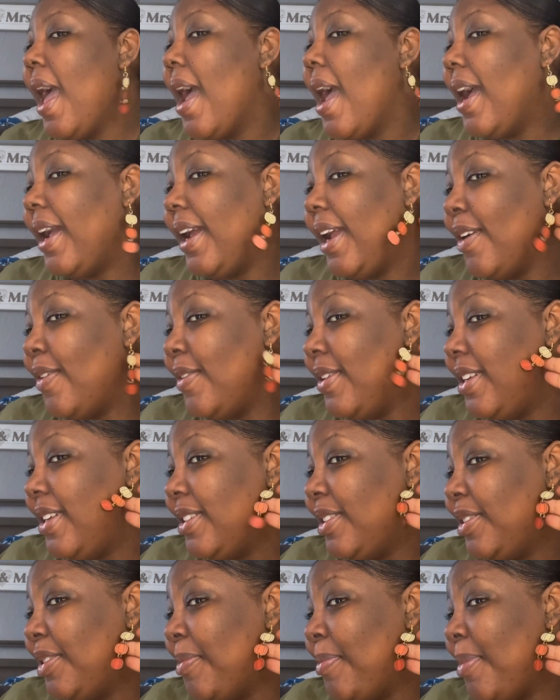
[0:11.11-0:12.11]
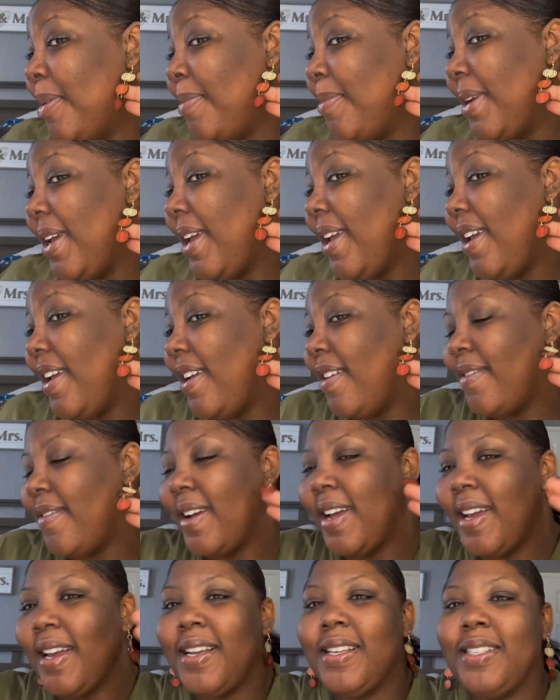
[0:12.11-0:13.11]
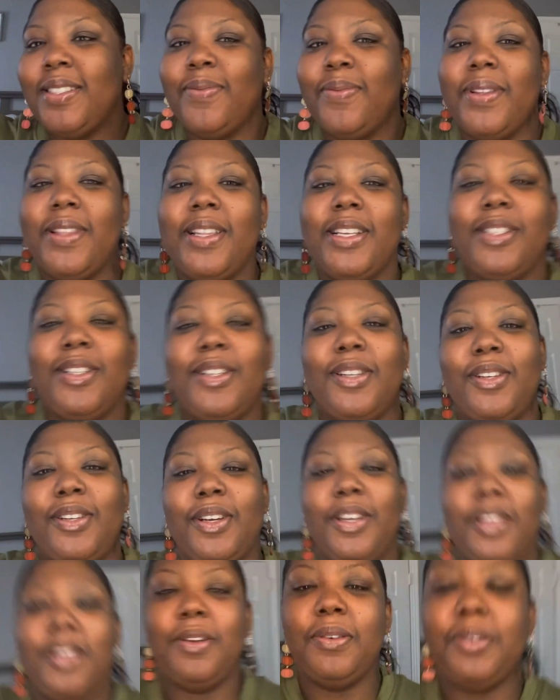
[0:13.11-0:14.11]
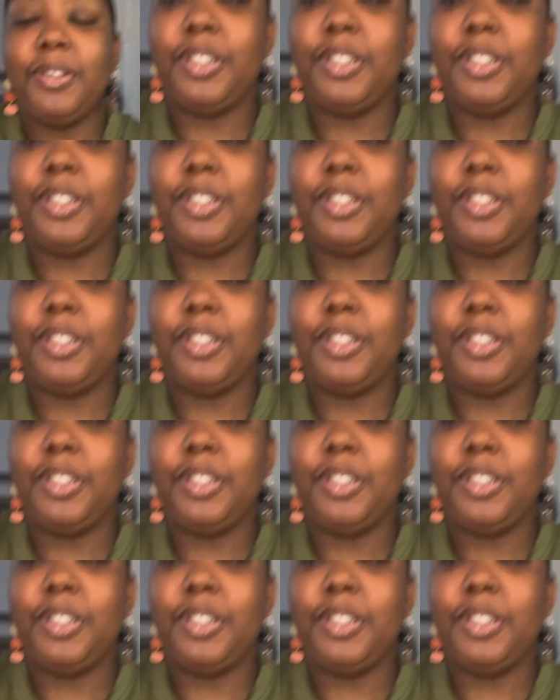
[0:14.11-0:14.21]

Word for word: i got on these little pumpkin earrings with this little cute